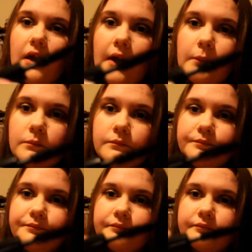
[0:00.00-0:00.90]
Yeah,
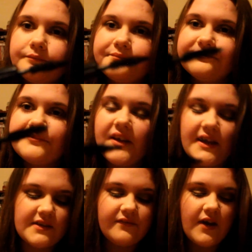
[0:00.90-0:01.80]

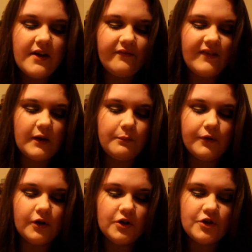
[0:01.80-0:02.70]
it's a very thick
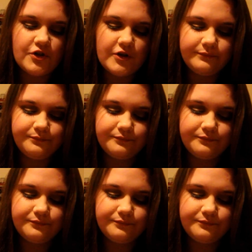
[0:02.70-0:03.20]
brush,